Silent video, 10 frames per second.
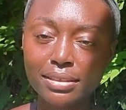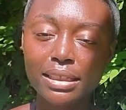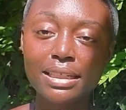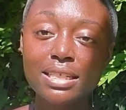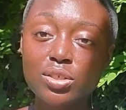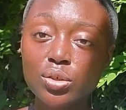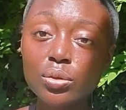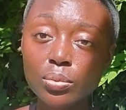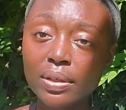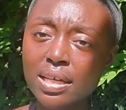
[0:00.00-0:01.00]
And it's
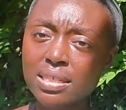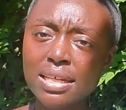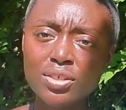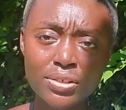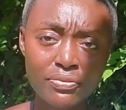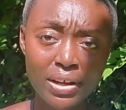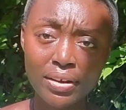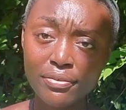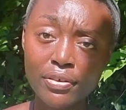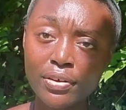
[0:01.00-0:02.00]
true because nature is
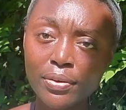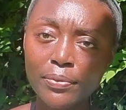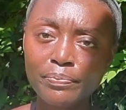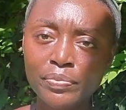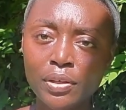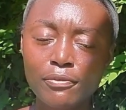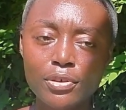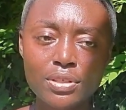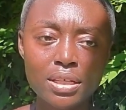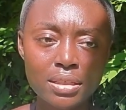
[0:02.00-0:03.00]
very fertile
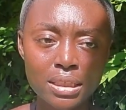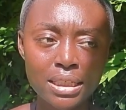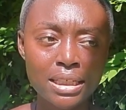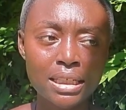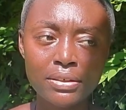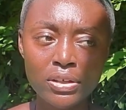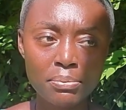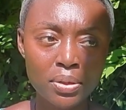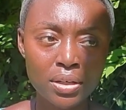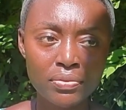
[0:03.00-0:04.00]
fertility and
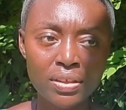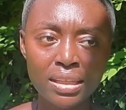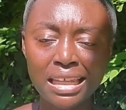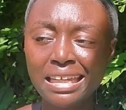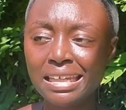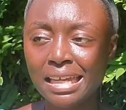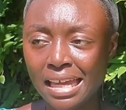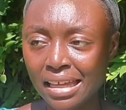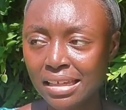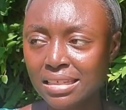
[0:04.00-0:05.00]
giving birth and laying
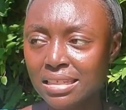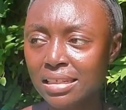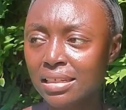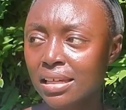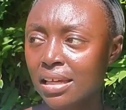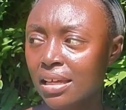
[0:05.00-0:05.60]
eggs and